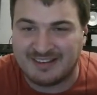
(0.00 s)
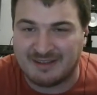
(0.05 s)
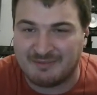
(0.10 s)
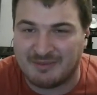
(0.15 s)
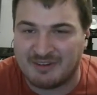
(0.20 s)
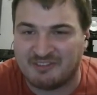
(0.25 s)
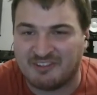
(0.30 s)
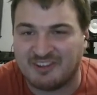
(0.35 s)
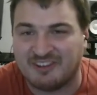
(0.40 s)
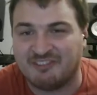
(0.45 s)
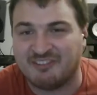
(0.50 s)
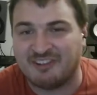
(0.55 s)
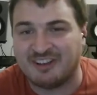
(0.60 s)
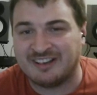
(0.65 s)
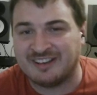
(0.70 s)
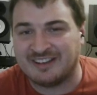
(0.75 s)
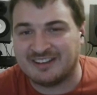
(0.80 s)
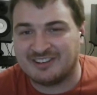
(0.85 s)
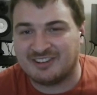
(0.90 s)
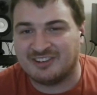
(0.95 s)
I mean, we
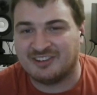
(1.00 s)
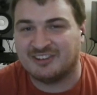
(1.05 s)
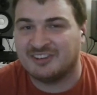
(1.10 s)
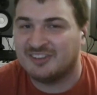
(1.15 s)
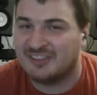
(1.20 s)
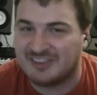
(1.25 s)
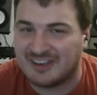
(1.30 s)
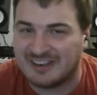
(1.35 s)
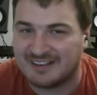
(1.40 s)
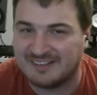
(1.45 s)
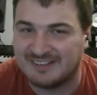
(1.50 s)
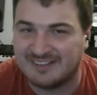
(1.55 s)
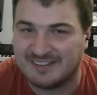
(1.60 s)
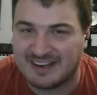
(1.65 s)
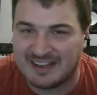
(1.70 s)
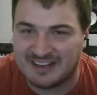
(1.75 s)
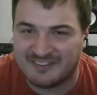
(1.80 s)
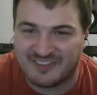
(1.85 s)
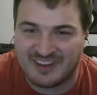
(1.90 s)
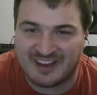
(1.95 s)
will need to change
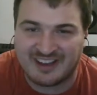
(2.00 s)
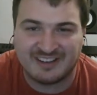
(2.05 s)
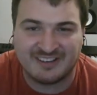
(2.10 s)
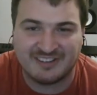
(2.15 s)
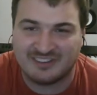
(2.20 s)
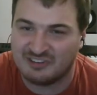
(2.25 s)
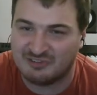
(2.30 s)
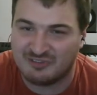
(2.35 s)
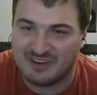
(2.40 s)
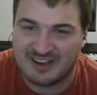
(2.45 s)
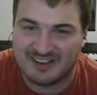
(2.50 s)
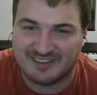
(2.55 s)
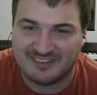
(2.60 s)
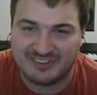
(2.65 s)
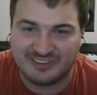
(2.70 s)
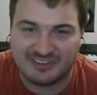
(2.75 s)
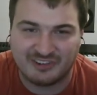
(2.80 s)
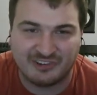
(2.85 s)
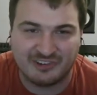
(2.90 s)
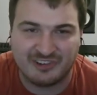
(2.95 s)
the API in some ways,
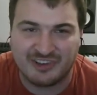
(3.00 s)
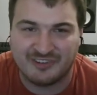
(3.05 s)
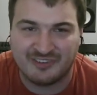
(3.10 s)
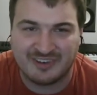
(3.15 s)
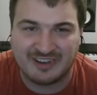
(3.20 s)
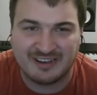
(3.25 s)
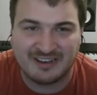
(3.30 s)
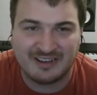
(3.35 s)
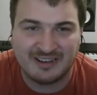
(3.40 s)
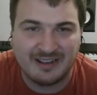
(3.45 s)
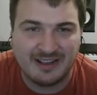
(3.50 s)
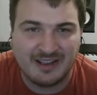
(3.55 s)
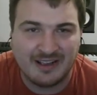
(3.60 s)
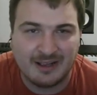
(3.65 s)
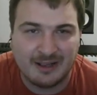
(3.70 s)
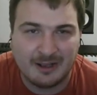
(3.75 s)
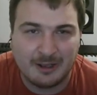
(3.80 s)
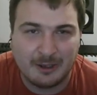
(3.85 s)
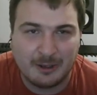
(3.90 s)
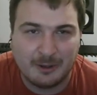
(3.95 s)
so you will.
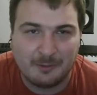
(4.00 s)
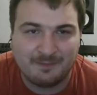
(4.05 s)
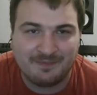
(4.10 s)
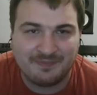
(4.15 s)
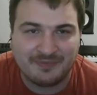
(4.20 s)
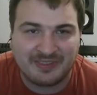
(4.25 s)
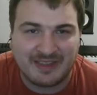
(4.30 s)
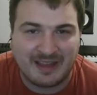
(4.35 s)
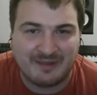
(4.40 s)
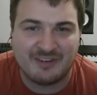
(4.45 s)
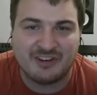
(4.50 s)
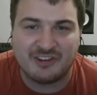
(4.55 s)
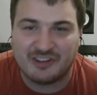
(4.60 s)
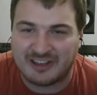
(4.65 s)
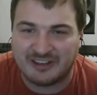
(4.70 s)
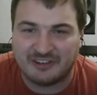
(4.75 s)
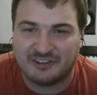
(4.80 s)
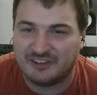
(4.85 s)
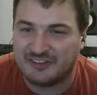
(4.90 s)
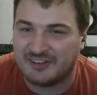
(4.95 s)
I mean, you
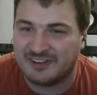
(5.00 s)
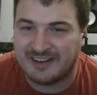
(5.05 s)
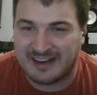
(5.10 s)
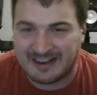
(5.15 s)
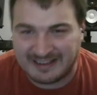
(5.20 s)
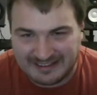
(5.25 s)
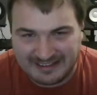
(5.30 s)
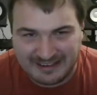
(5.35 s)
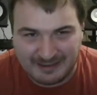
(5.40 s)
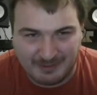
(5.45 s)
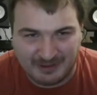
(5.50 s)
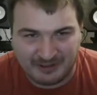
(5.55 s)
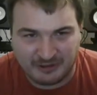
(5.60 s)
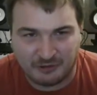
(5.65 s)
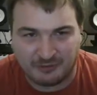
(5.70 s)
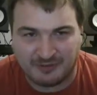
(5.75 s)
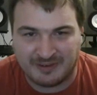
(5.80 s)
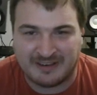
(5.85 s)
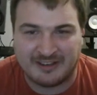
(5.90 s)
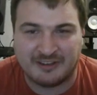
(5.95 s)
can use the nightly, but
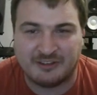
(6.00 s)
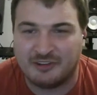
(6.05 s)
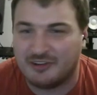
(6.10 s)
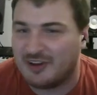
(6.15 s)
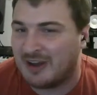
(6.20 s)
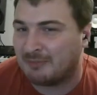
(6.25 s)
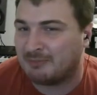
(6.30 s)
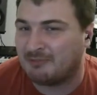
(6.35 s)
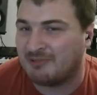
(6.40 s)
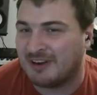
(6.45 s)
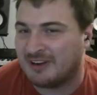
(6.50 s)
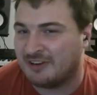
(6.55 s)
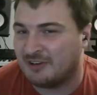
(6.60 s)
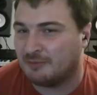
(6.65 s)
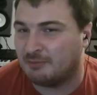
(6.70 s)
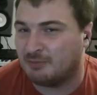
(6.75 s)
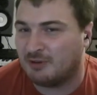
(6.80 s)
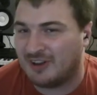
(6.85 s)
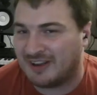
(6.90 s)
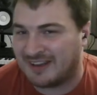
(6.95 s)
you will need to upgrade
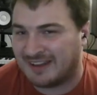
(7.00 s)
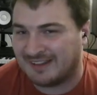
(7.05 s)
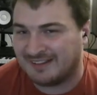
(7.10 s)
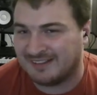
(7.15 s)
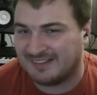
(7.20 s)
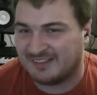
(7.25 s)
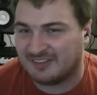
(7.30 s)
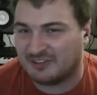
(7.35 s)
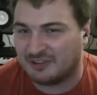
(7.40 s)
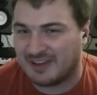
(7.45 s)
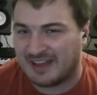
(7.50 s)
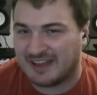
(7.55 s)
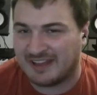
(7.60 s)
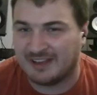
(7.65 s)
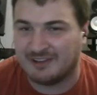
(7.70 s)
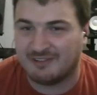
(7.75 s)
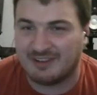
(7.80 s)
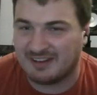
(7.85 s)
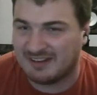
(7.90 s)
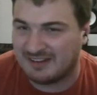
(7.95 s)
your plugins
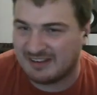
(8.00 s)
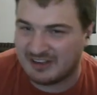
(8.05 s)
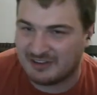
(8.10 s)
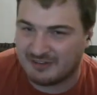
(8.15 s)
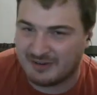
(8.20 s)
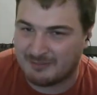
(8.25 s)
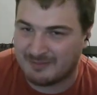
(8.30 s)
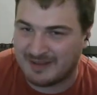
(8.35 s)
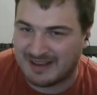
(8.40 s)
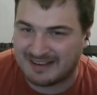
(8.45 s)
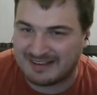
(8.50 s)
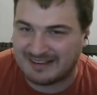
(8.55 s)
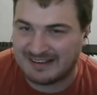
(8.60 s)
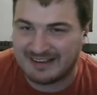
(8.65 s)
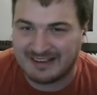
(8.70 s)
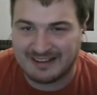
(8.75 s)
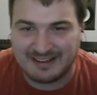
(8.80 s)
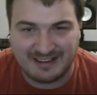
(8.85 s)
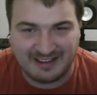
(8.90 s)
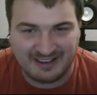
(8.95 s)
together with neovim
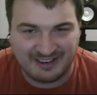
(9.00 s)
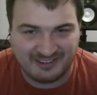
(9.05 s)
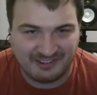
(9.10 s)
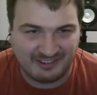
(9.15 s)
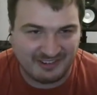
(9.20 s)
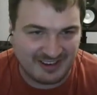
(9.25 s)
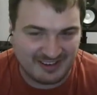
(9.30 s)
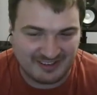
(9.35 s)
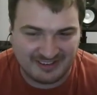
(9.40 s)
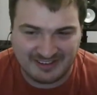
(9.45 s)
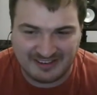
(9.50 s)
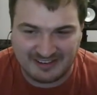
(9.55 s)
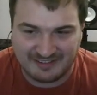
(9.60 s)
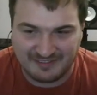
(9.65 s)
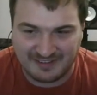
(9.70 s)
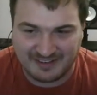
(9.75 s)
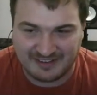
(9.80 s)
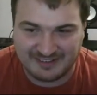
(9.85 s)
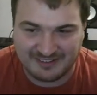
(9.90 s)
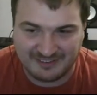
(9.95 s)
nightly, and occasional
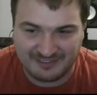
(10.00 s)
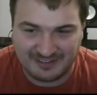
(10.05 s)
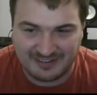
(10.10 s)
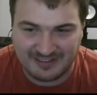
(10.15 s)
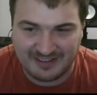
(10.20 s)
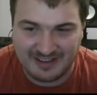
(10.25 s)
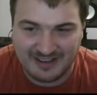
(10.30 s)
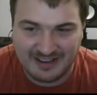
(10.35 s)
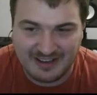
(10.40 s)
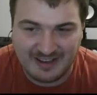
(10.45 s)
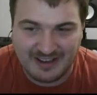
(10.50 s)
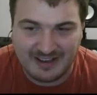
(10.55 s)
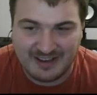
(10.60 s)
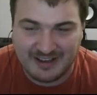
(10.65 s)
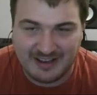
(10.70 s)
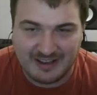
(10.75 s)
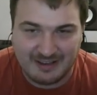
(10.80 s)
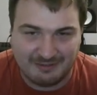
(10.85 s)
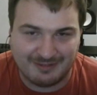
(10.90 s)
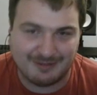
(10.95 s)
things
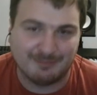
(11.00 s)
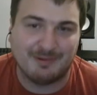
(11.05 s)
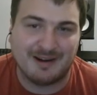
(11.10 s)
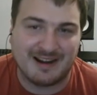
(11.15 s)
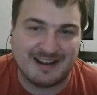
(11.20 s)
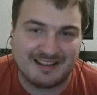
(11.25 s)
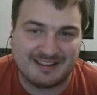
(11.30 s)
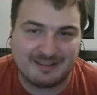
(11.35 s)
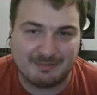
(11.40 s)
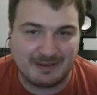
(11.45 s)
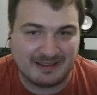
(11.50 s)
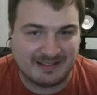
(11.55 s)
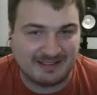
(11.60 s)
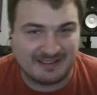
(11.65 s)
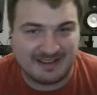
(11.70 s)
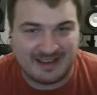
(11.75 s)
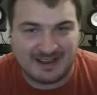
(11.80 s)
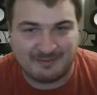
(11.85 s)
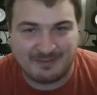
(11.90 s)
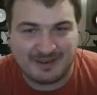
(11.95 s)
will break.
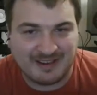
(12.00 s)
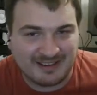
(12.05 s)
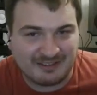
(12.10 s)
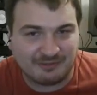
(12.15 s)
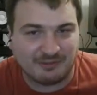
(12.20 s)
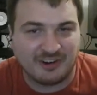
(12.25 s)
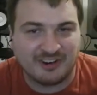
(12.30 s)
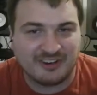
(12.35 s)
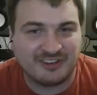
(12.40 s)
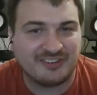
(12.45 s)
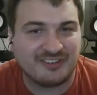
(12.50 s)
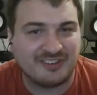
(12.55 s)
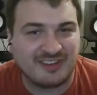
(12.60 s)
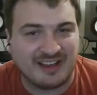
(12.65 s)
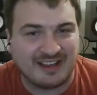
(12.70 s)
But I mean, it works.